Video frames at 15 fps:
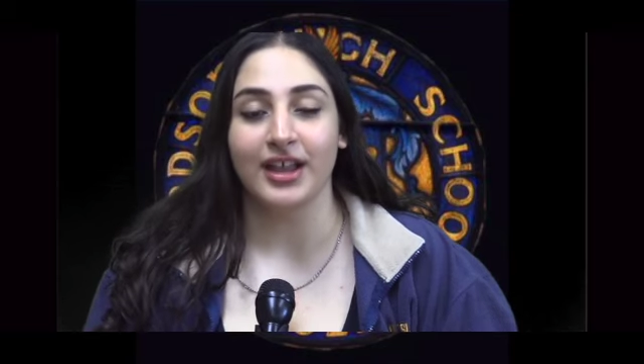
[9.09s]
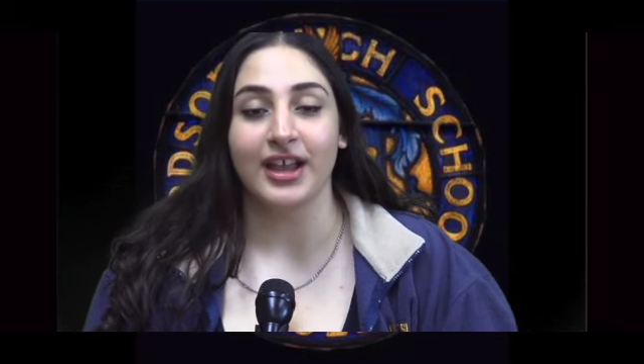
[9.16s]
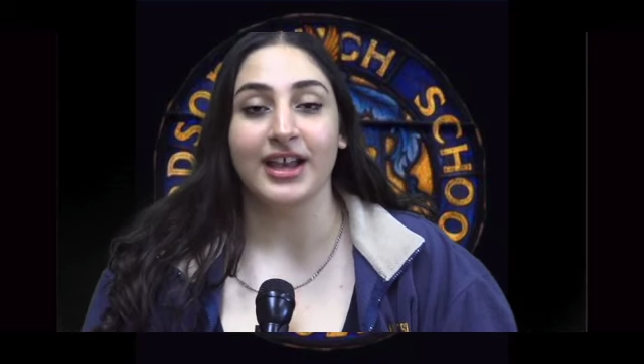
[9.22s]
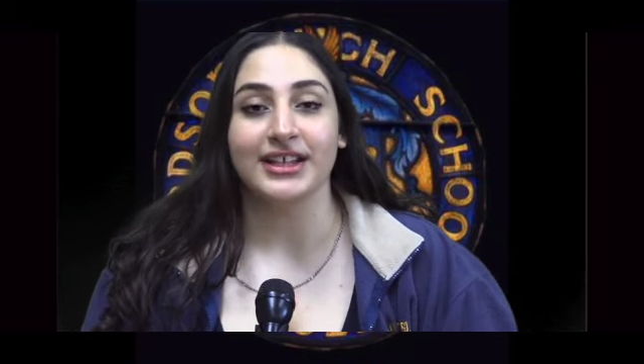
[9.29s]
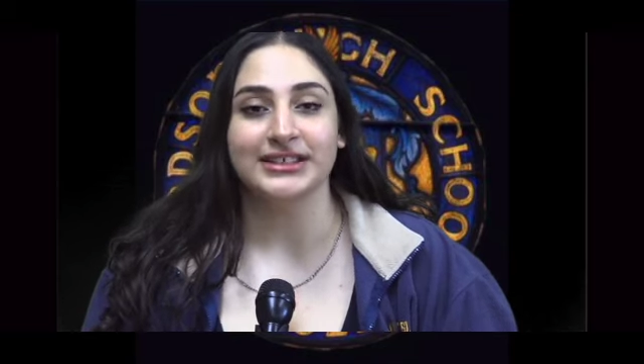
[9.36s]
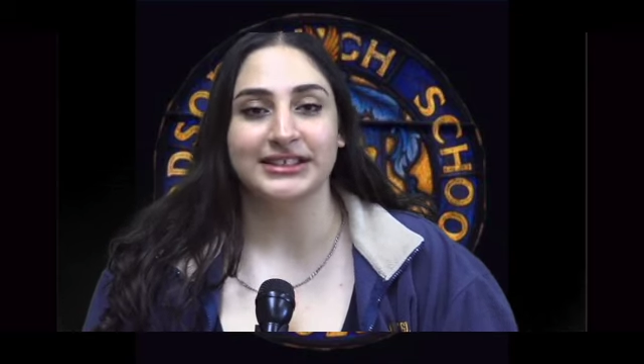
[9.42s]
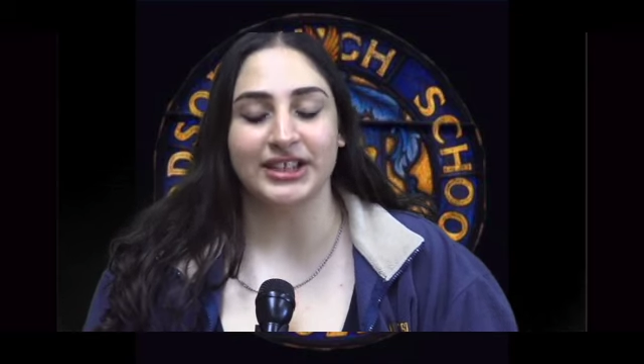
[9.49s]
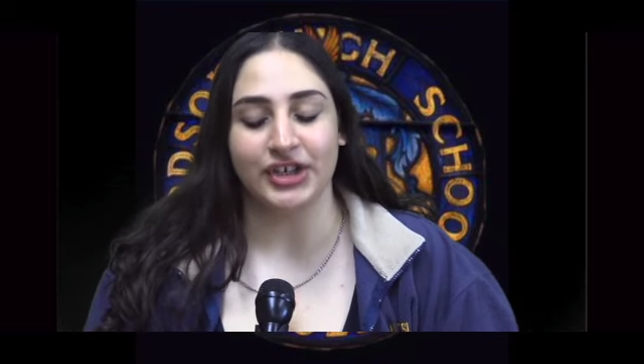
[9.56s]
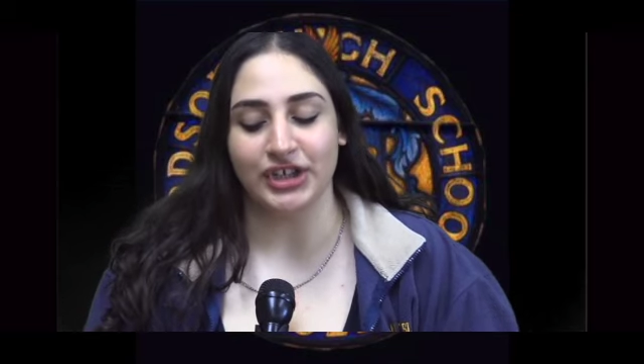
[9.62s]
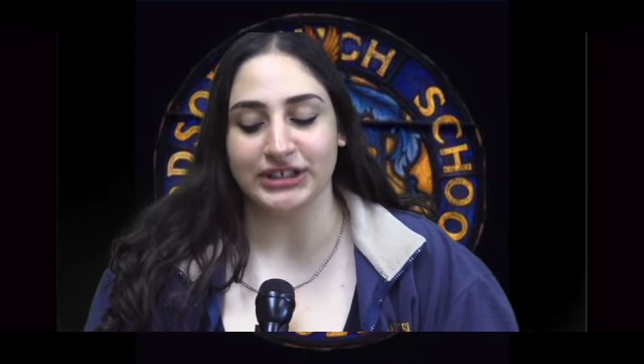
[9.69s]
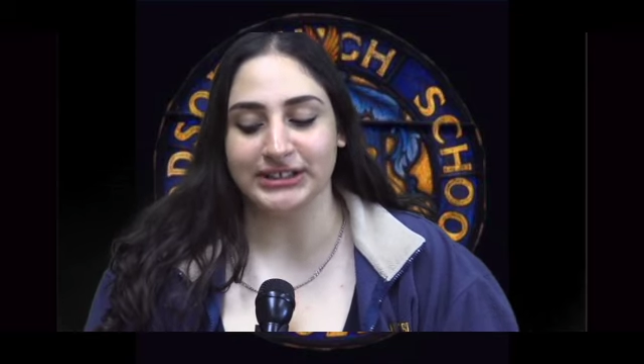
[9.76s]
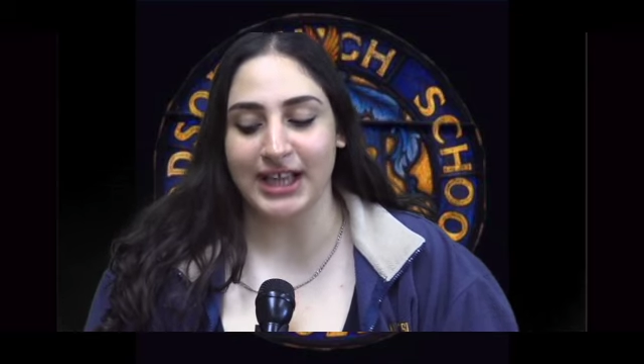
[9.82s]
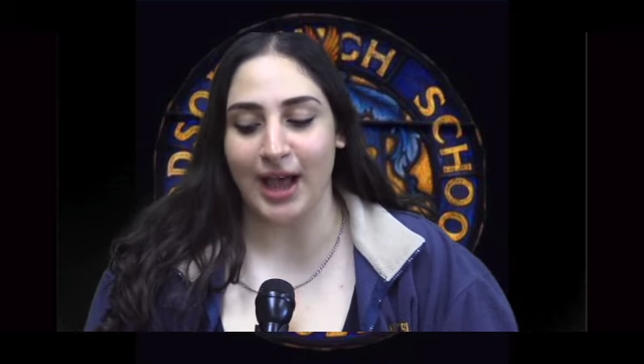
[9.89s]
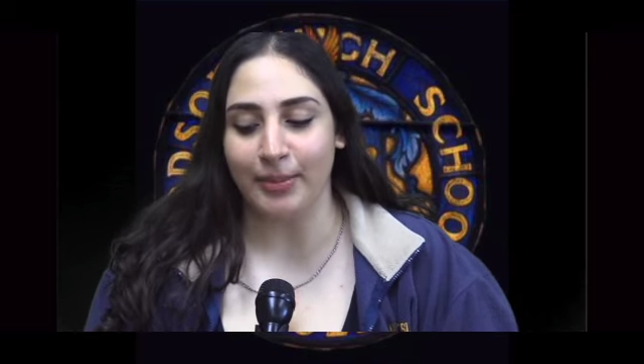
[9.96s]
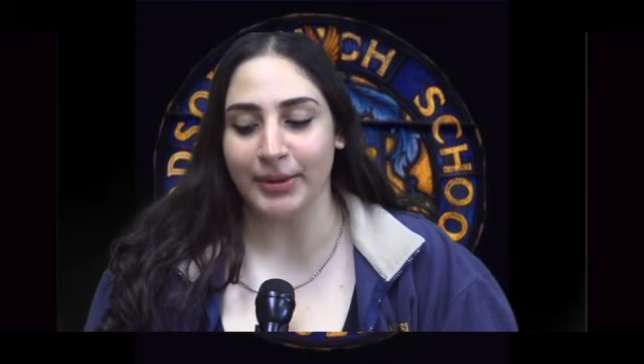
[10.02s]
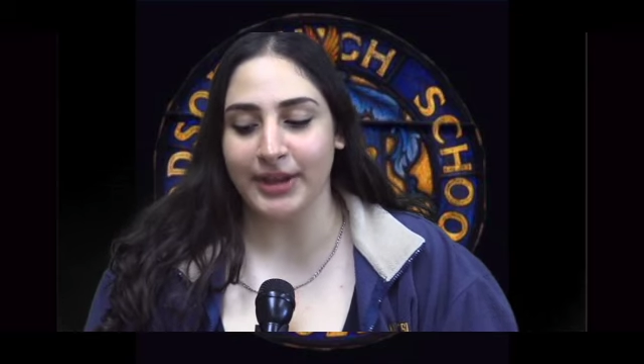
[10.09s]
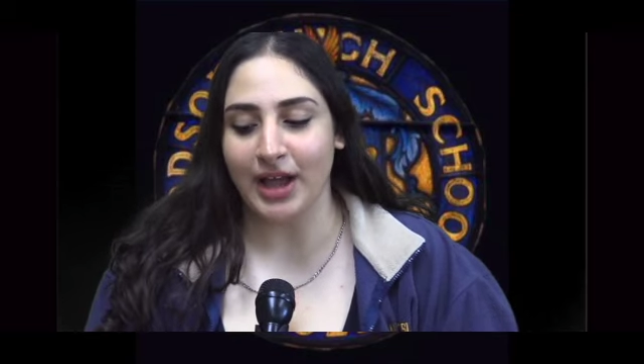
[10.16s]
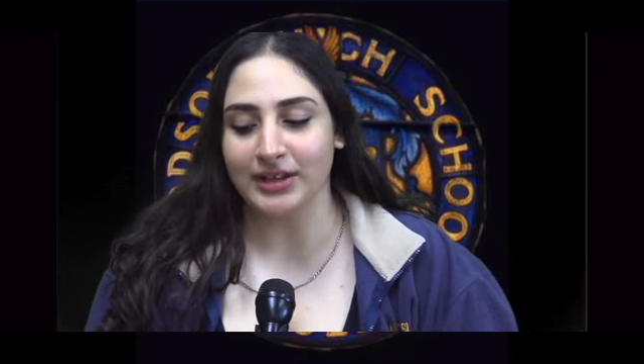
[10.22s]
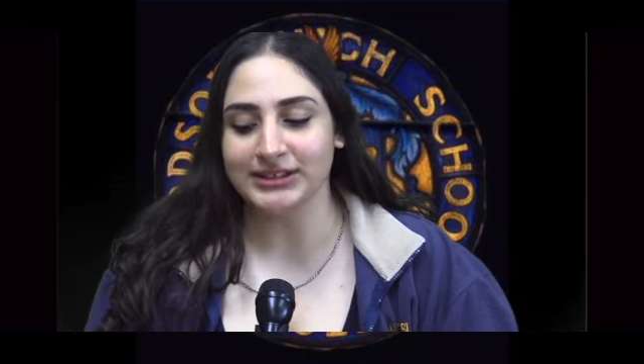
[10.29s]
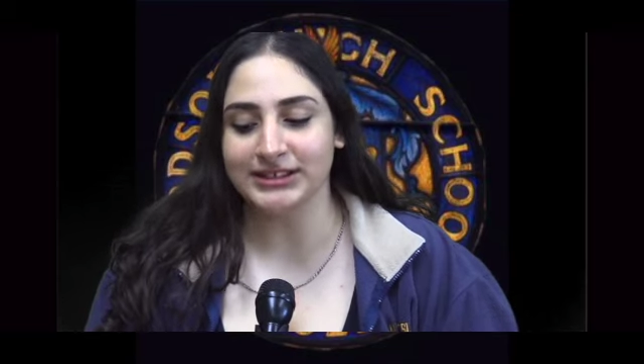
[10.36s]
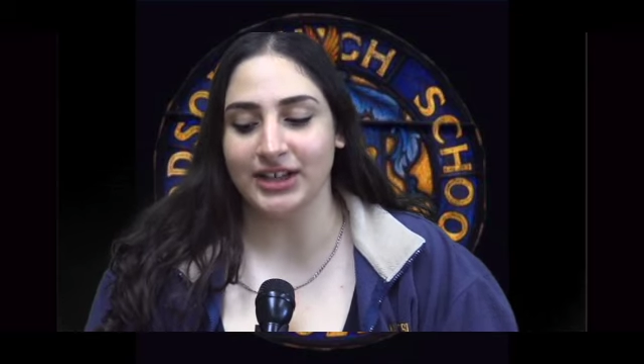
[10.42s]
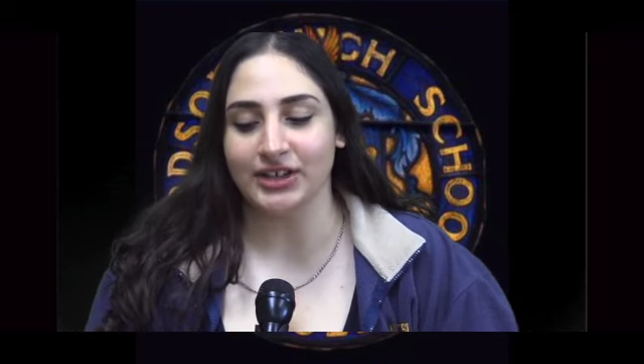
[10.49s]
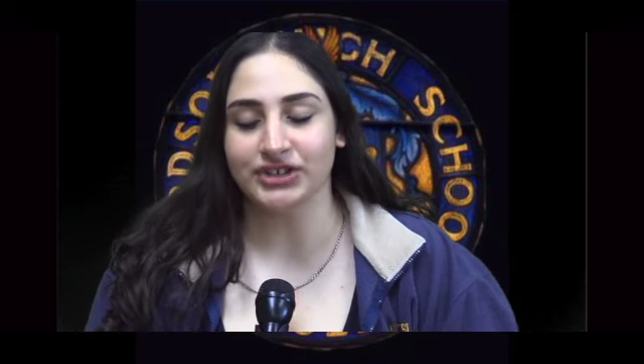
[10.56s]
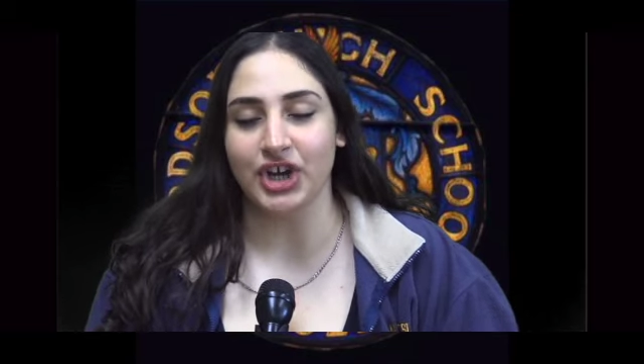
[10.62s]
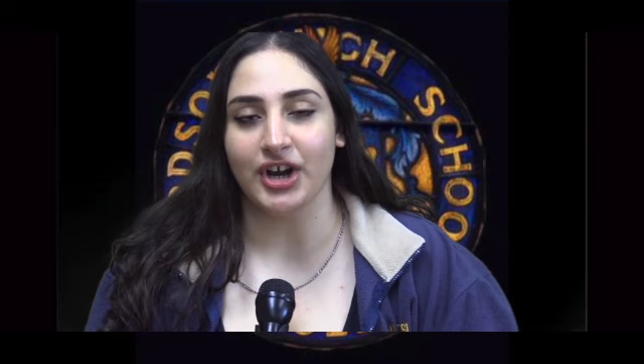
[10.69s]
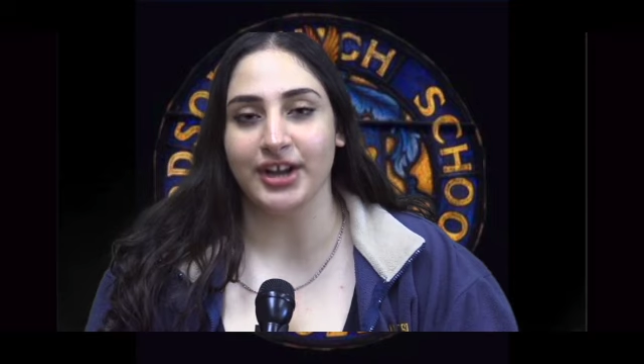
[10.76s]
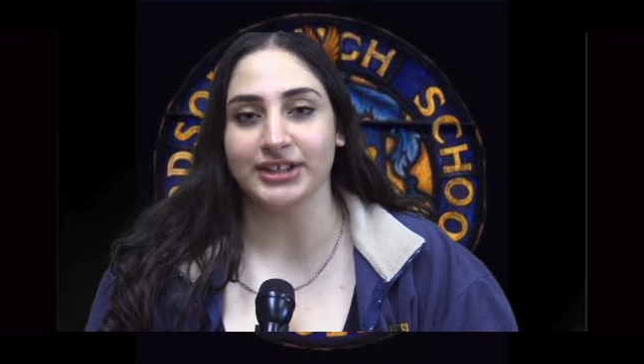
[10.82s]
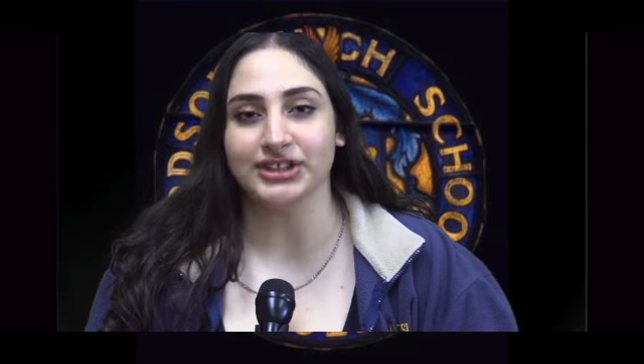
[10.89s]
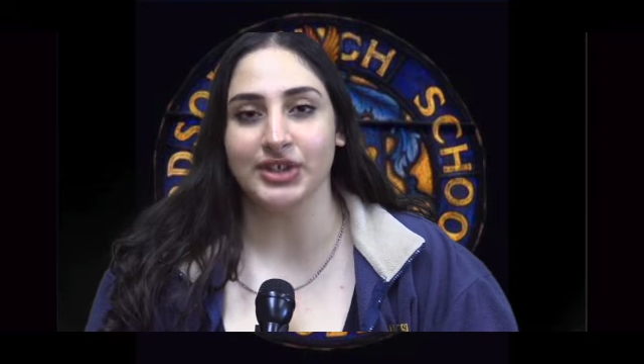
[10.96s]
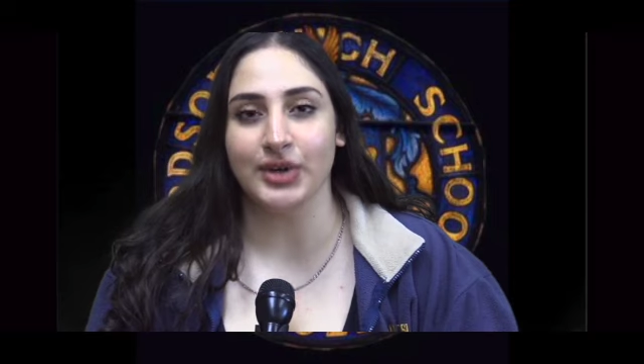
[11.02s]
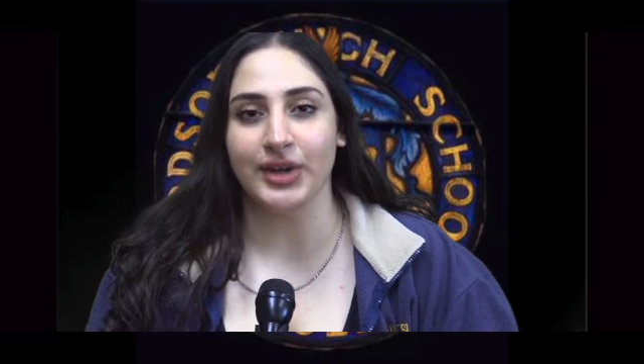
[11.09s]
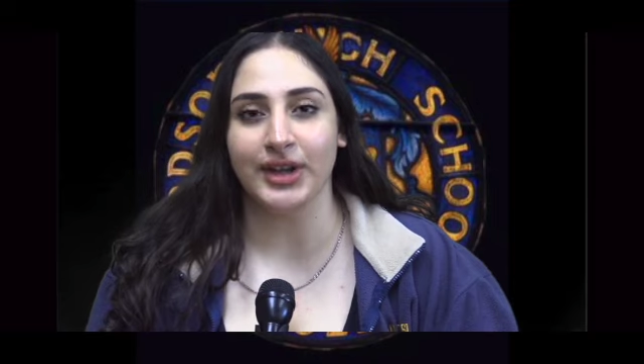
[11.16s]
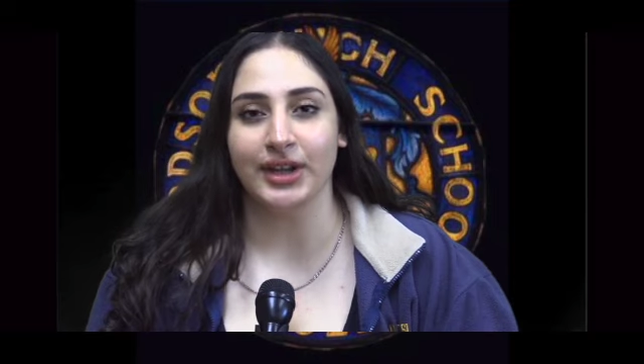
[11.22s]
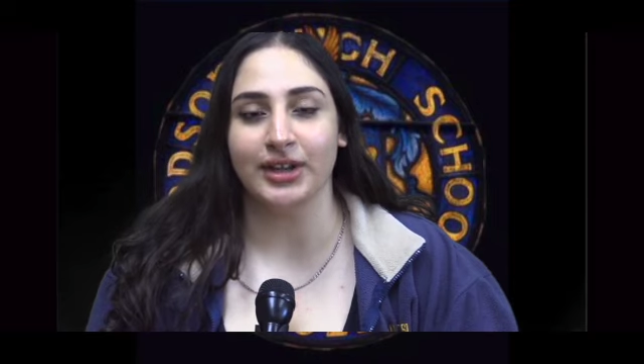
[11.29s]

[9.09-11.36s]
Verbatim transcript: Seniors, cap and gown sales are continuing